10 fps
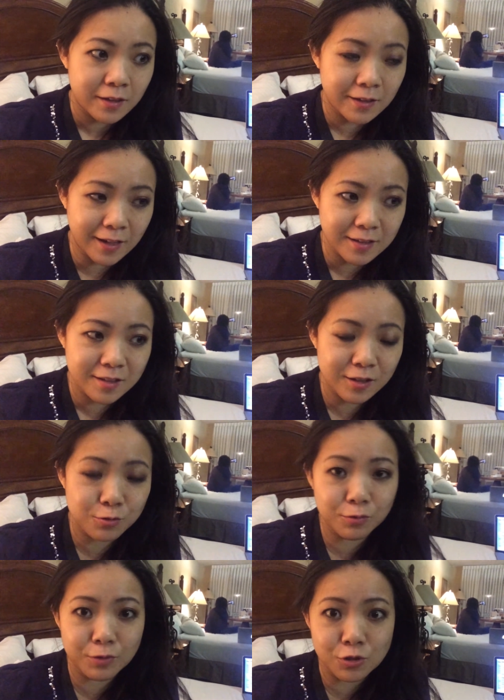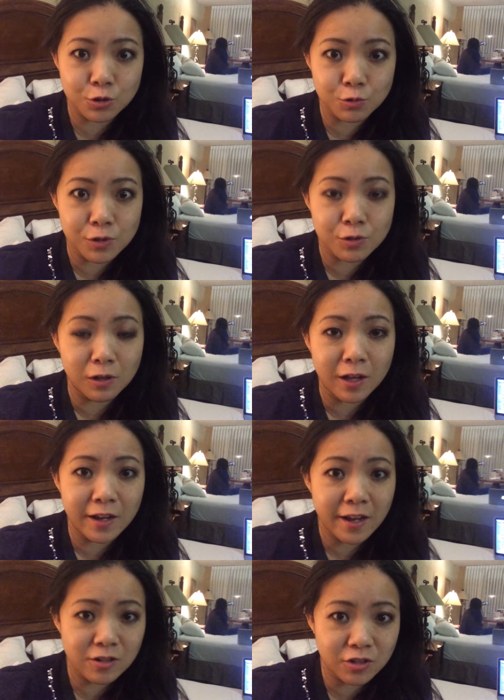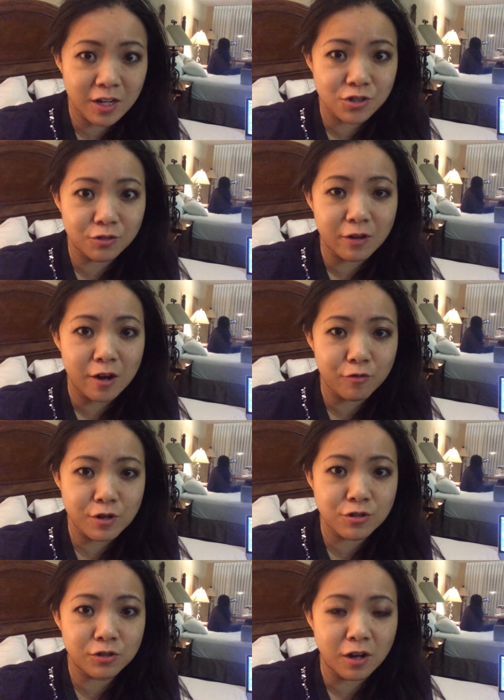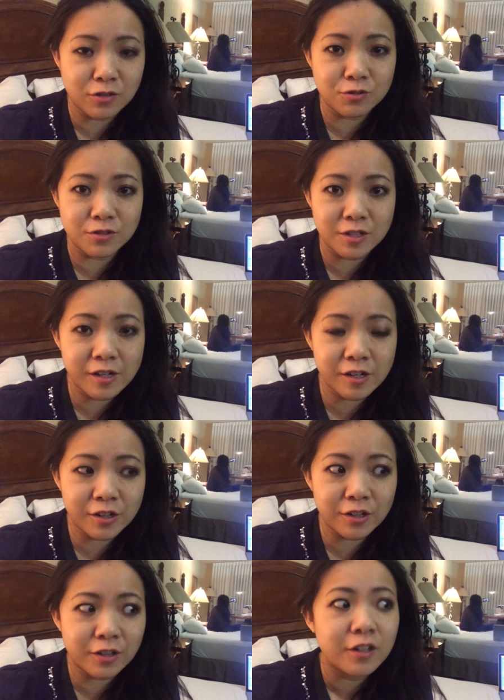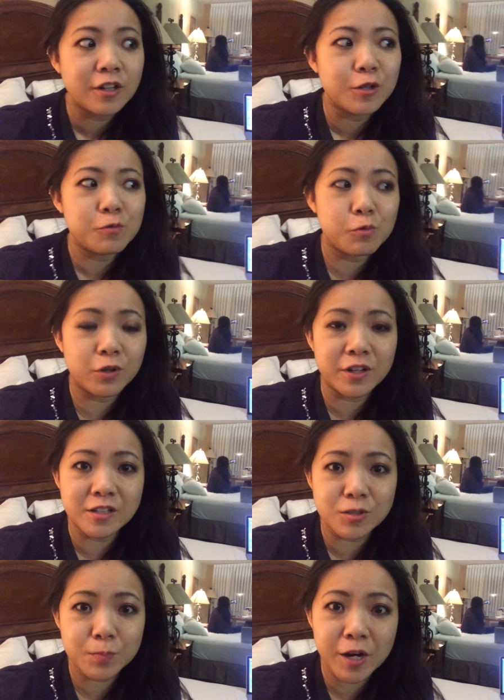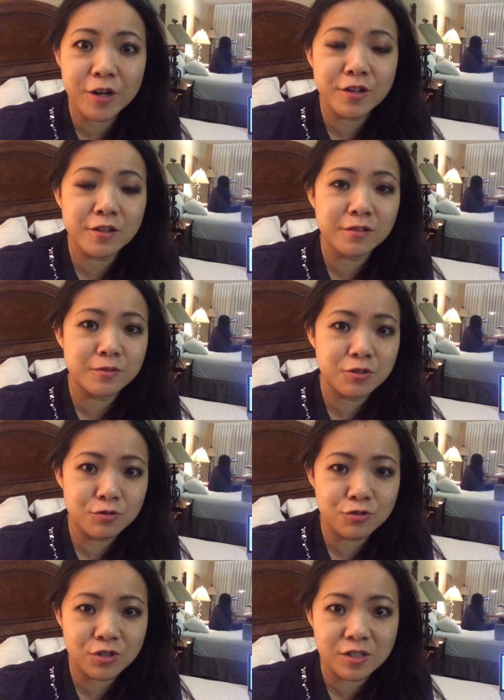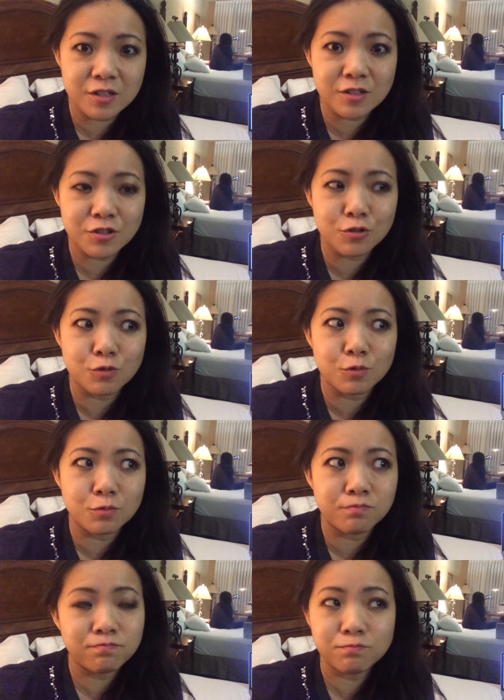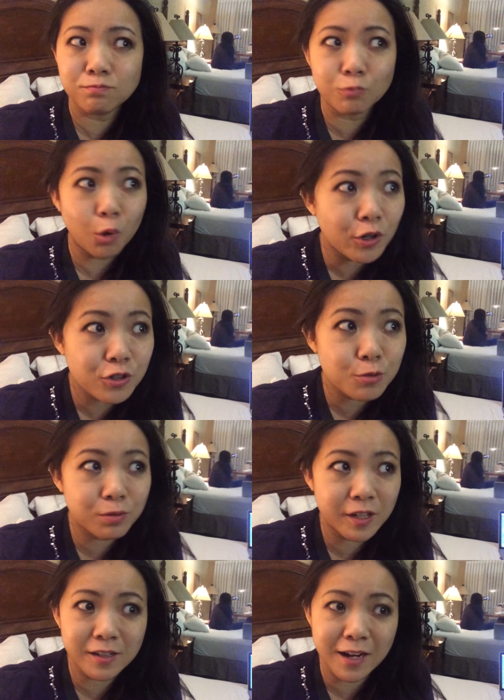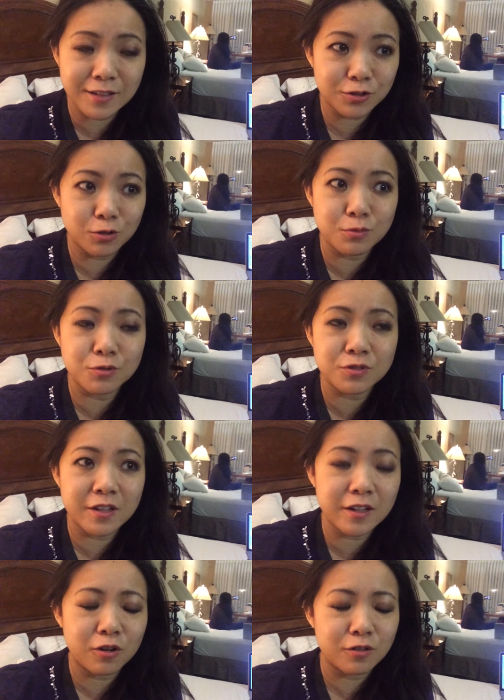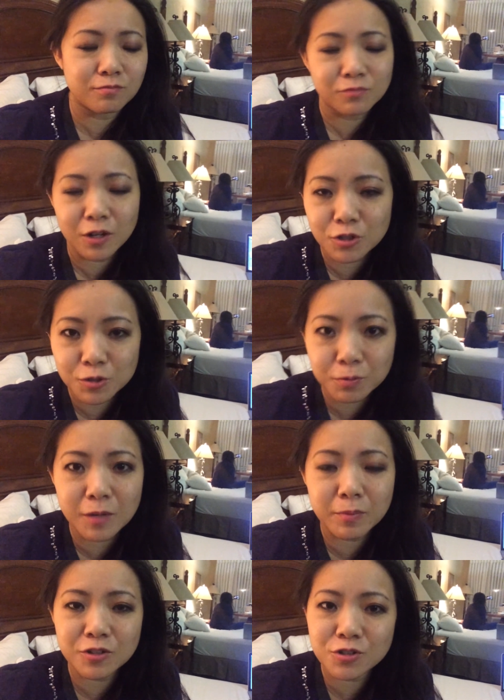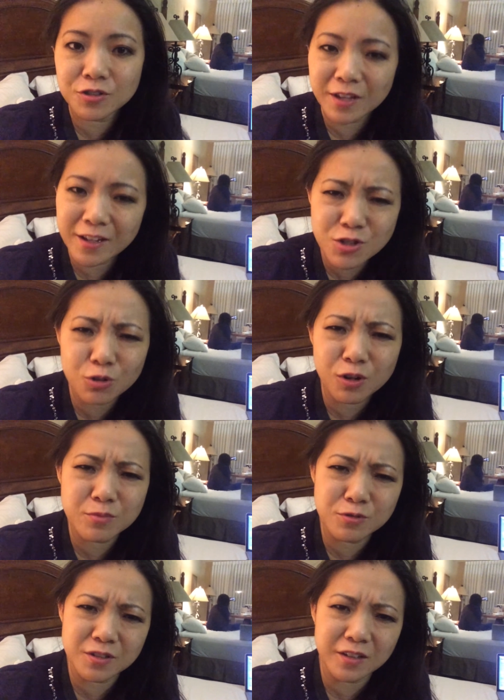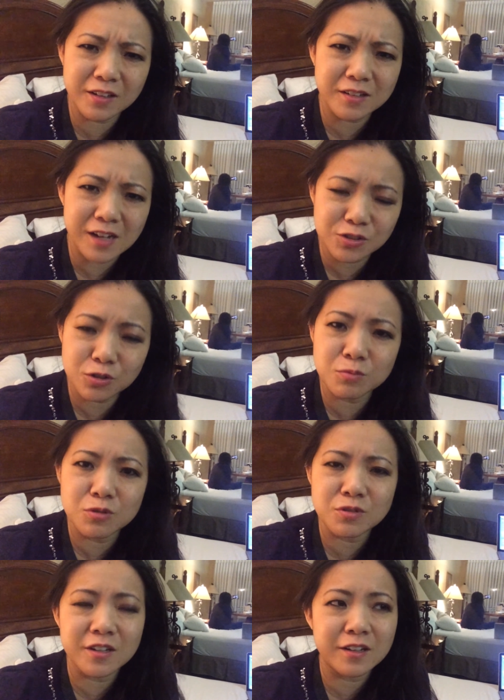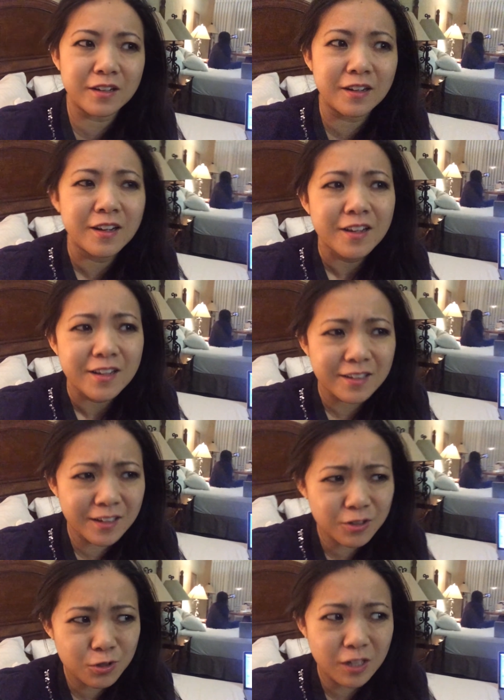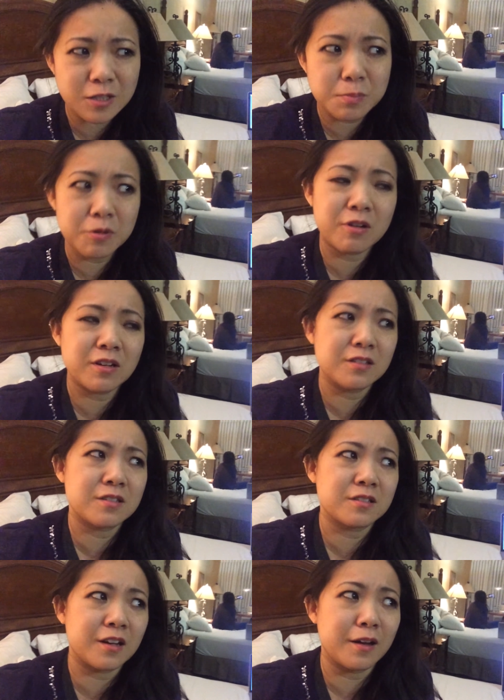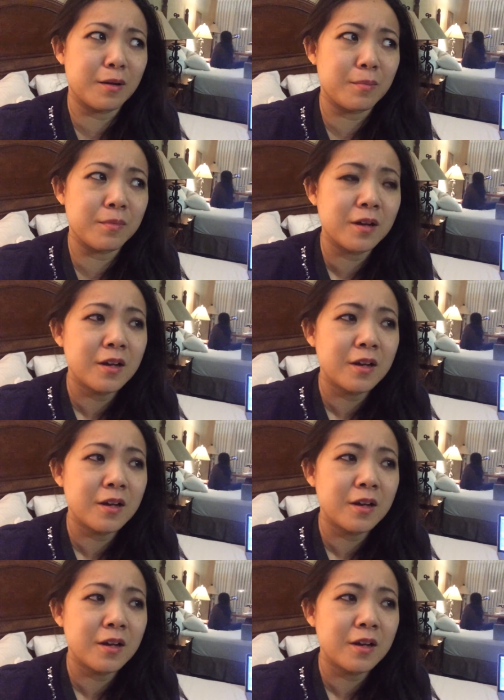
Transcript: yes, that's what we do. We do a lot of educational outreach concerts here. We want to inspire children to want to play classical music, or not just play, but just enjoy music and classical music and get a good experience. Um,